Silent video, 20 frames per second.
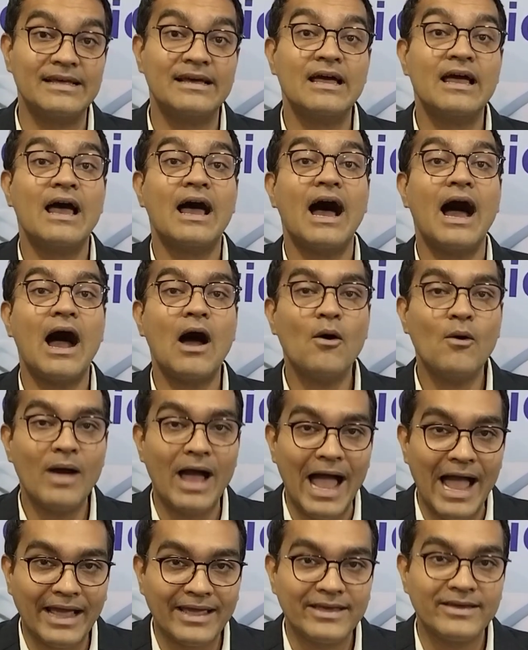how
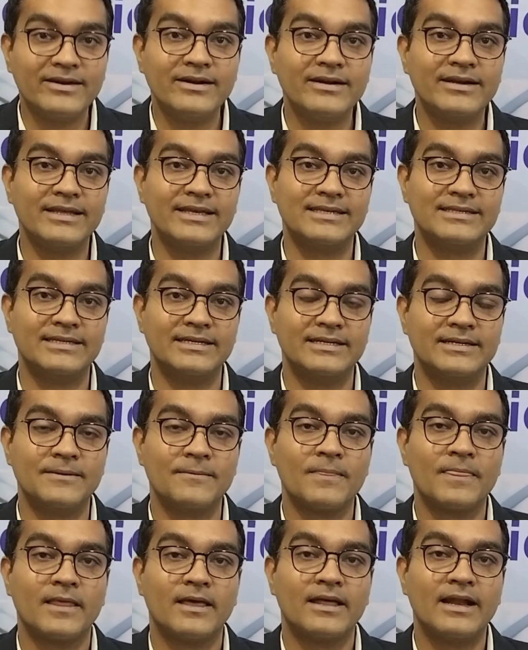accurate is it,
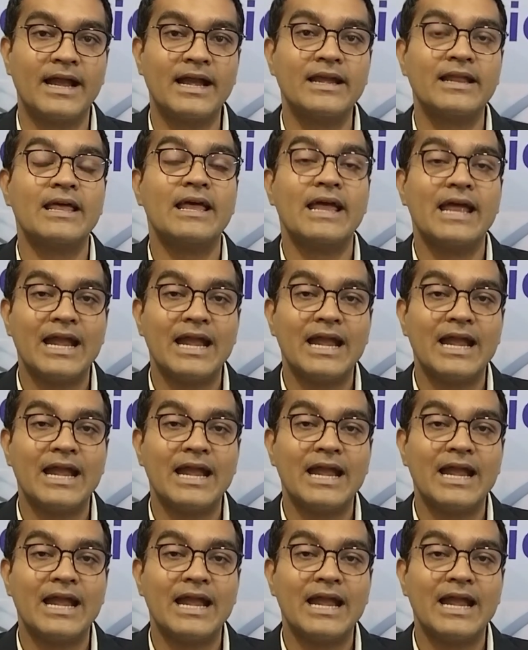right? It